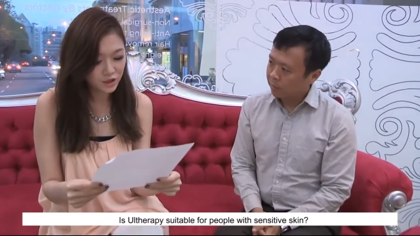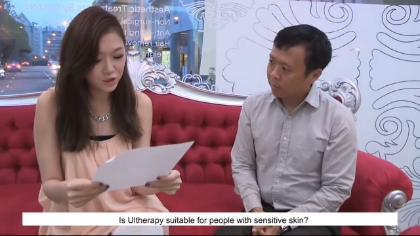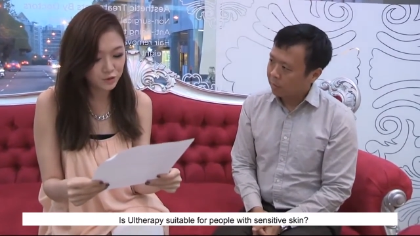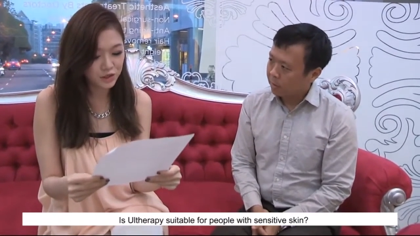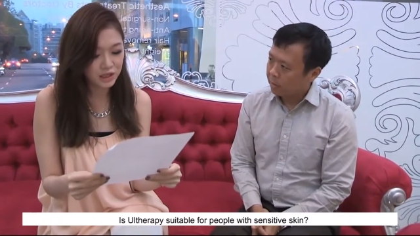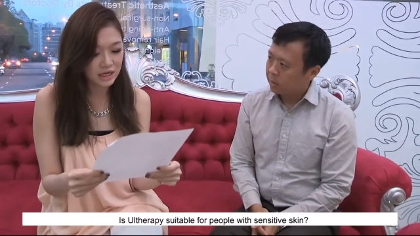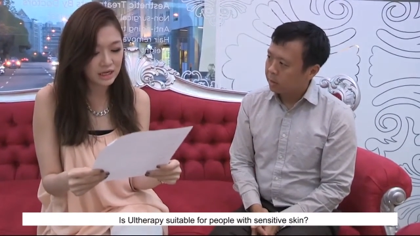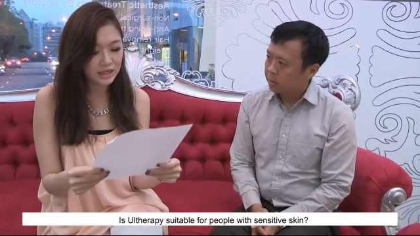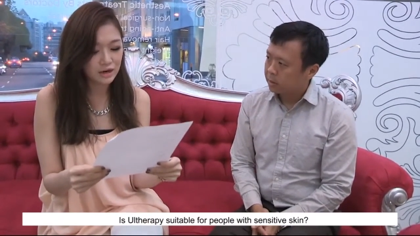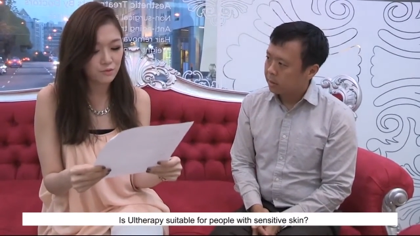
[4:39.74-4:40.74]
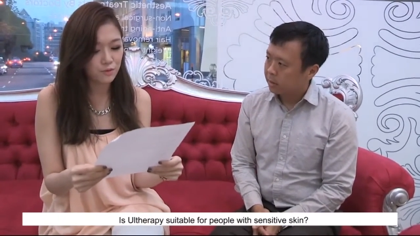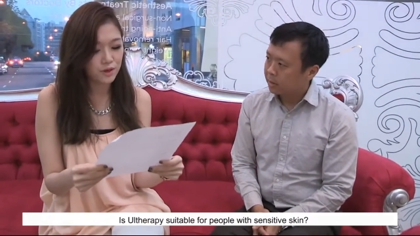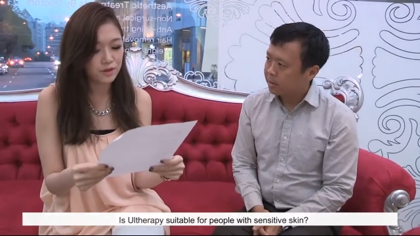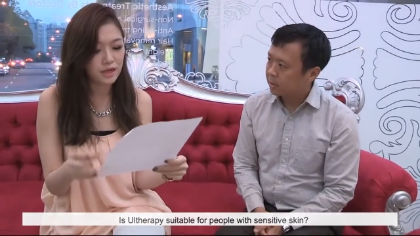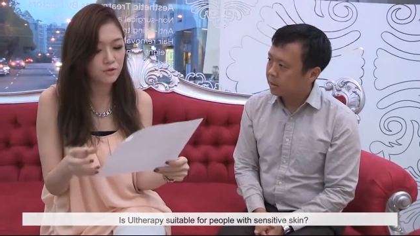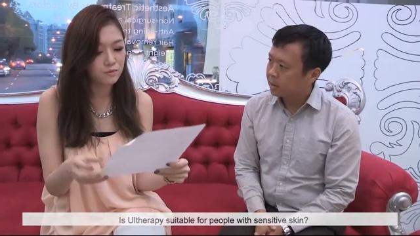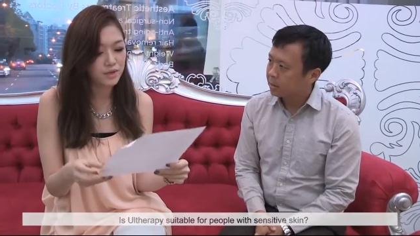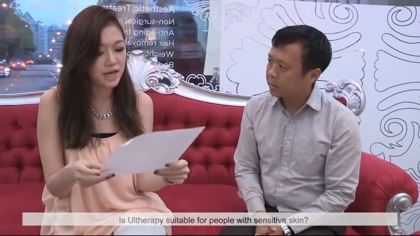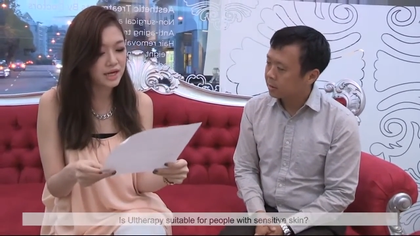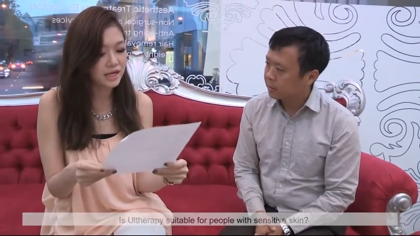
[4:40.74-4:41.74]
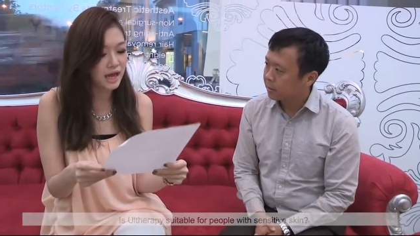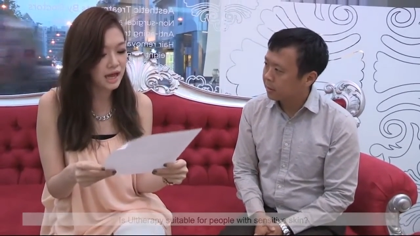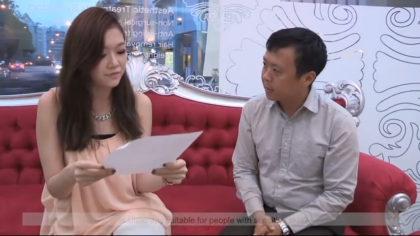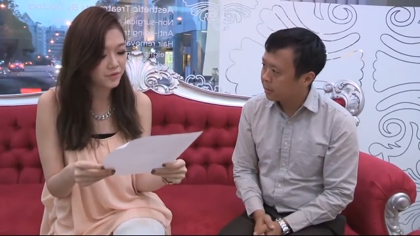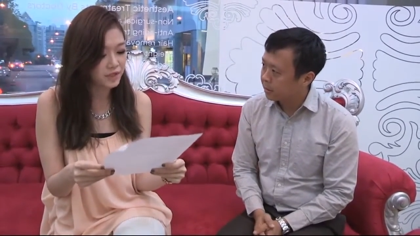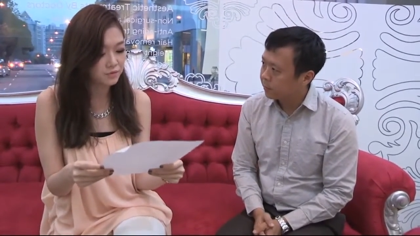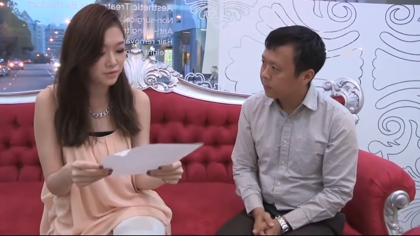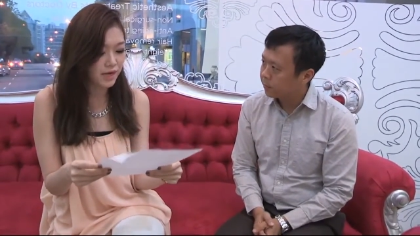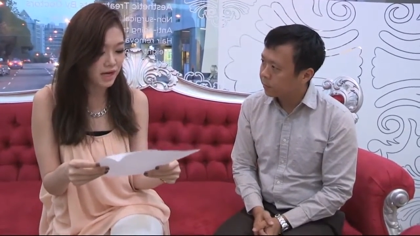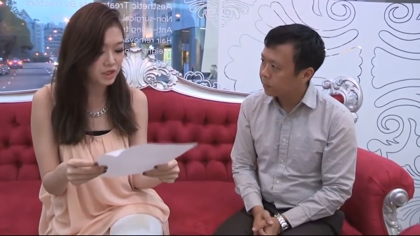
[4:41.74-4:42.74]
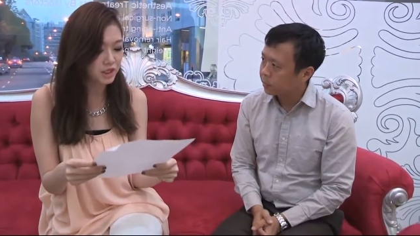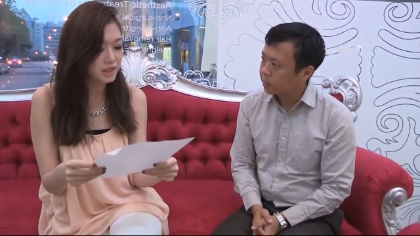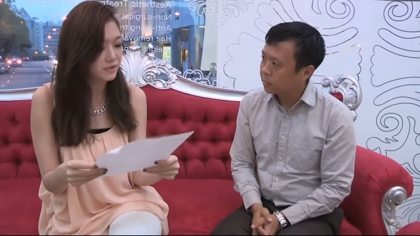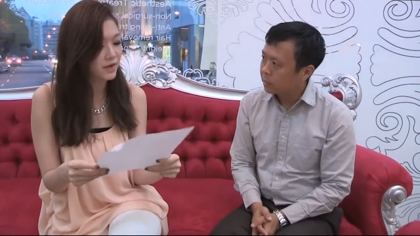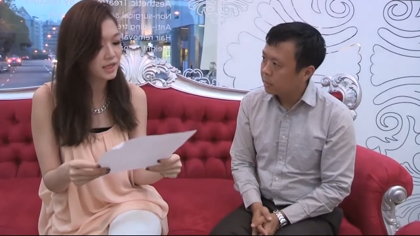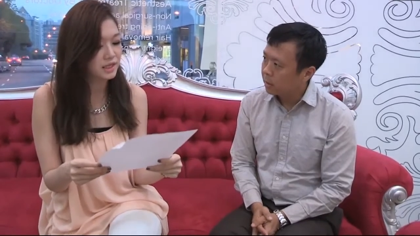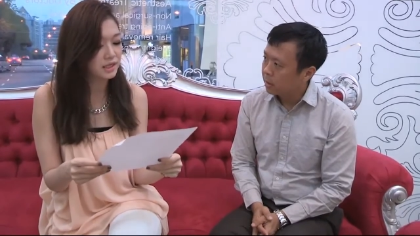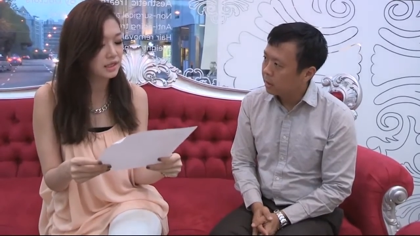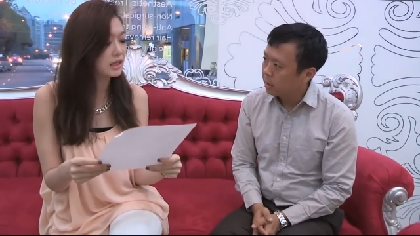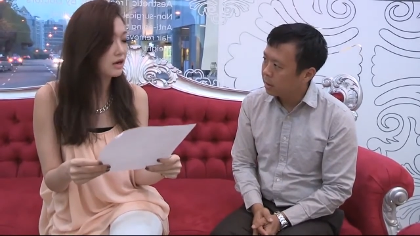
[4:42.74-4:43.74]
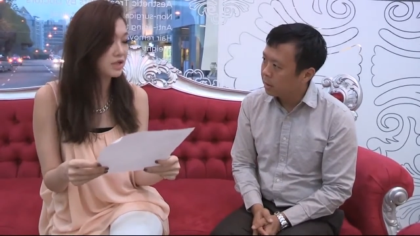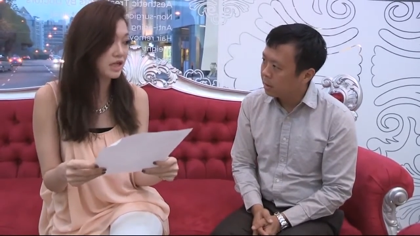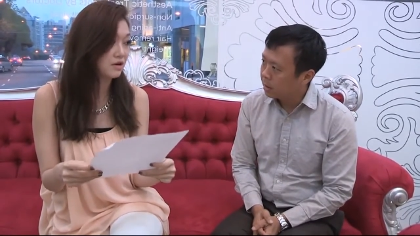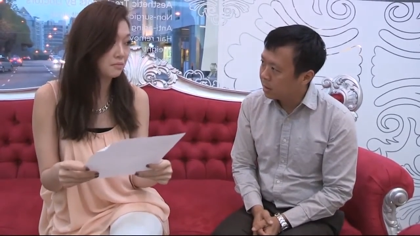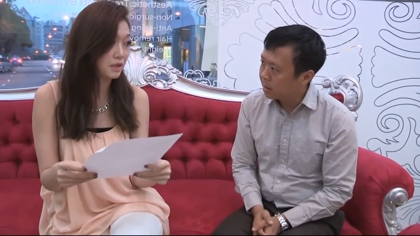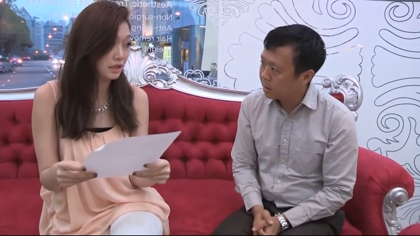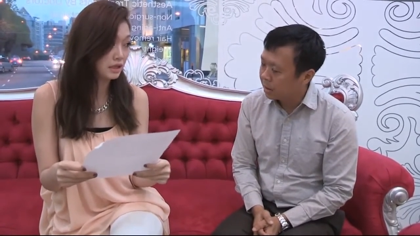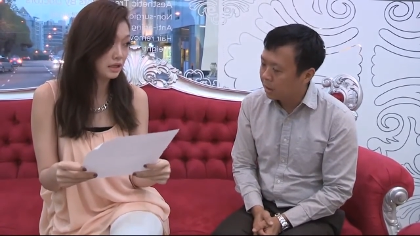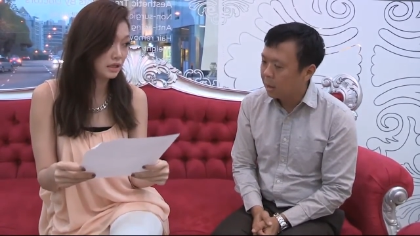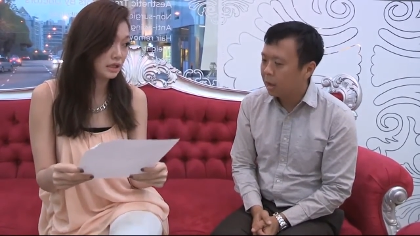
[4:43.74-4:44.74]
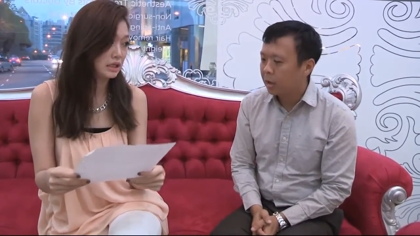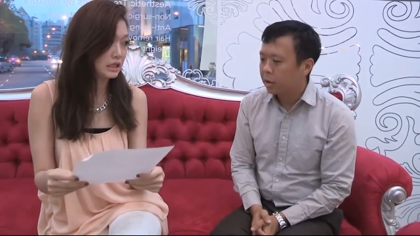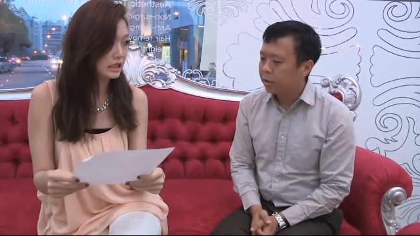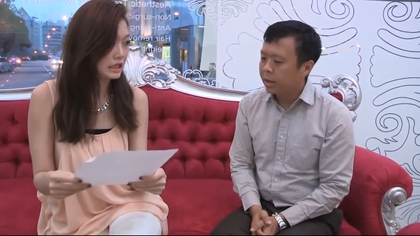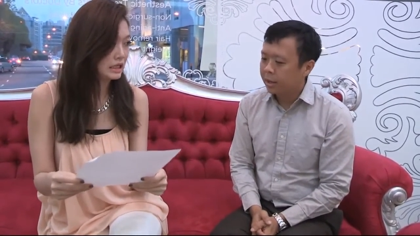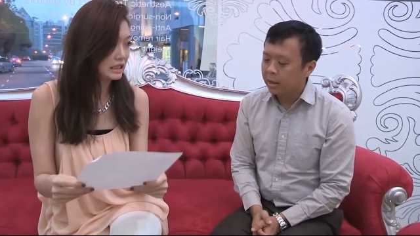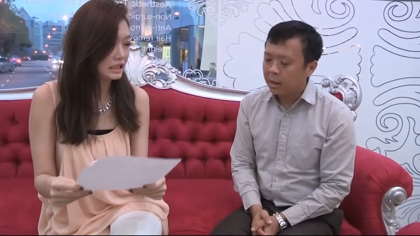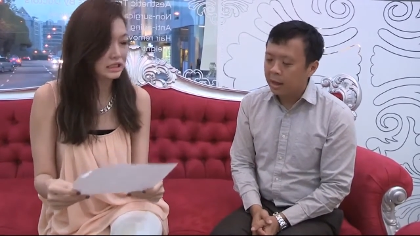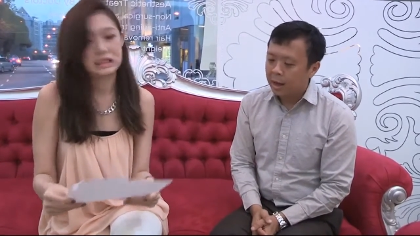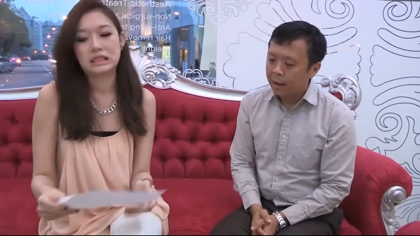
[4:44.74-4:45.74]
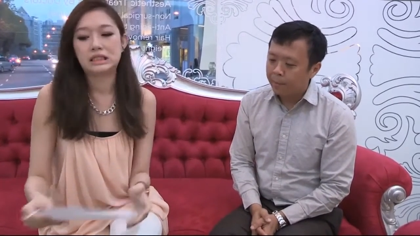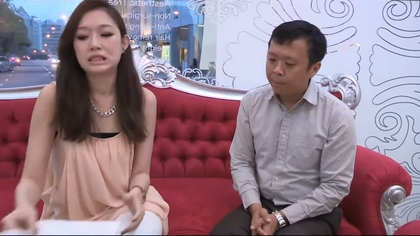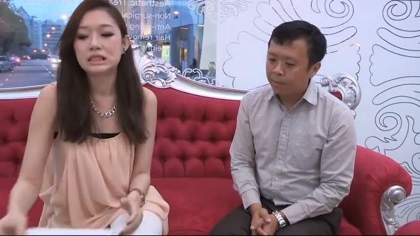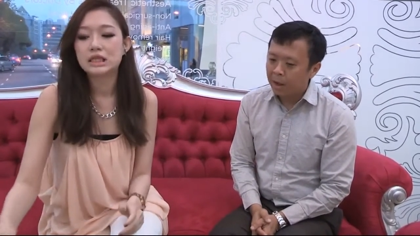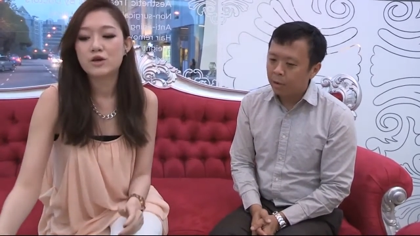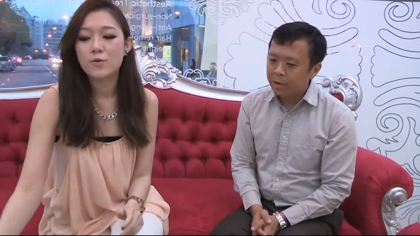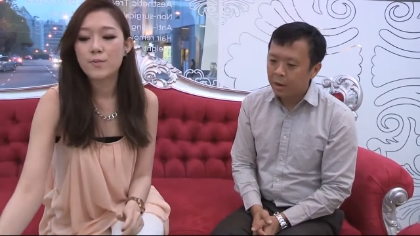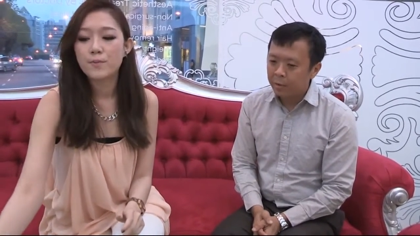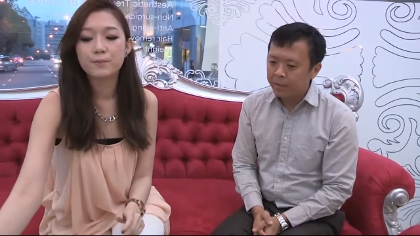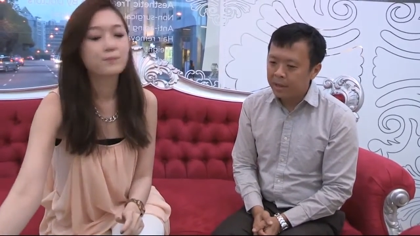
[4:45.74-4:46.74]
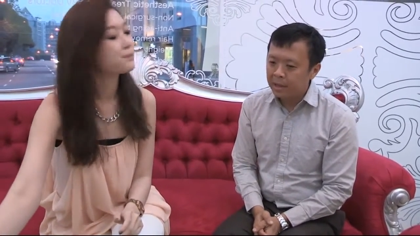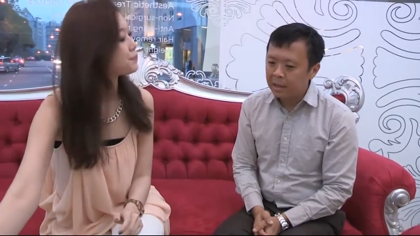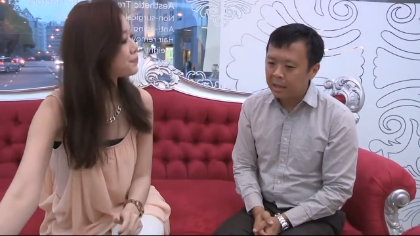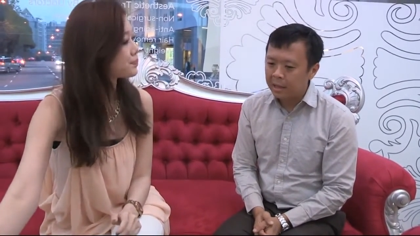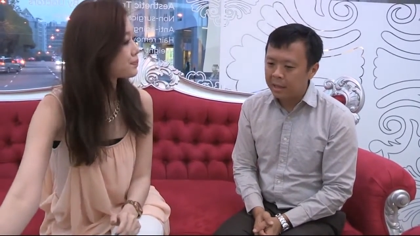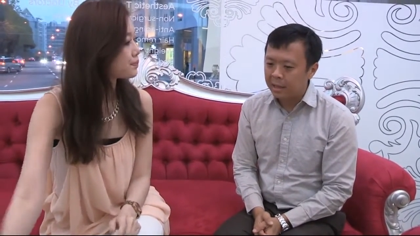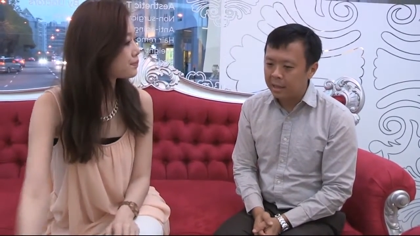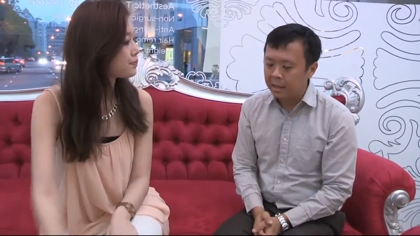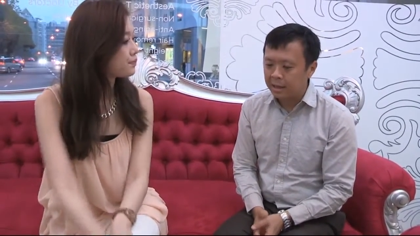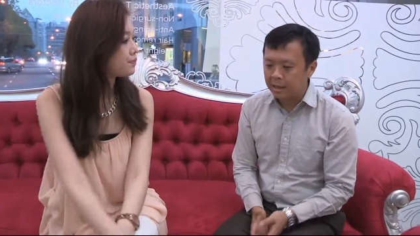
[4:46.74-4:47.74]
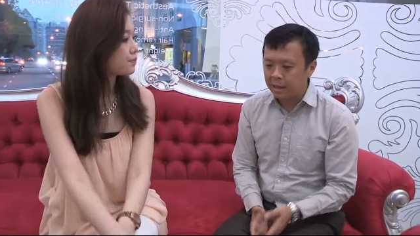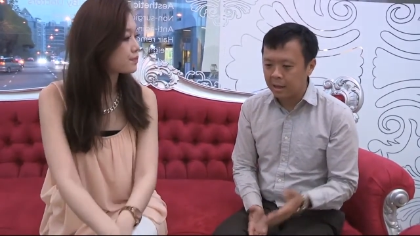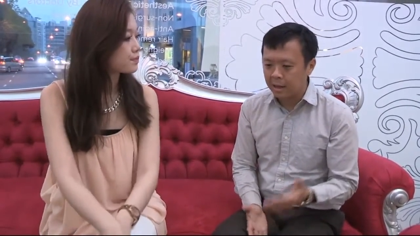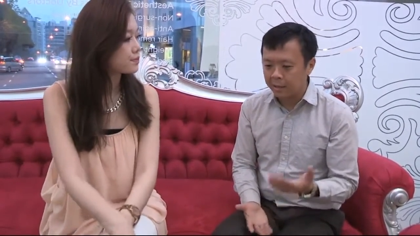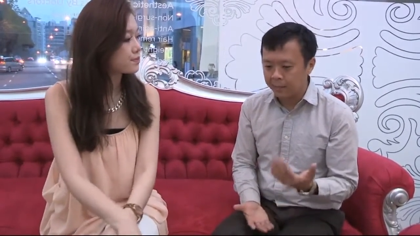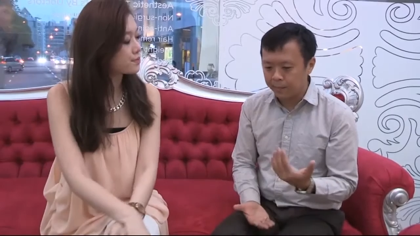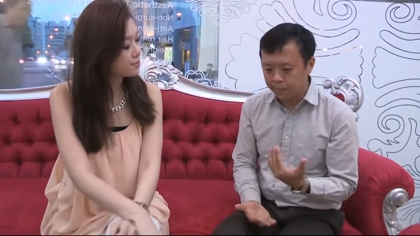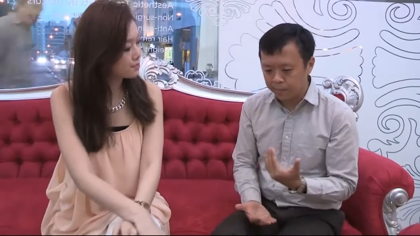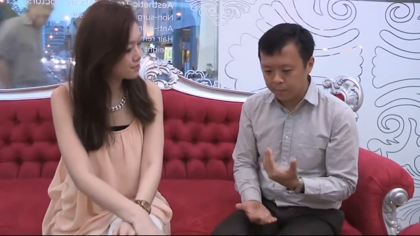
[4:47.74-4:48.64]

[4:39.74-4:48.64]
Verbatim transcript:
Speaker 1: Do you think that there will be any adverse reactions if I did Ultherapy?
Speaker 2: Okay, um, Ultherapy is um,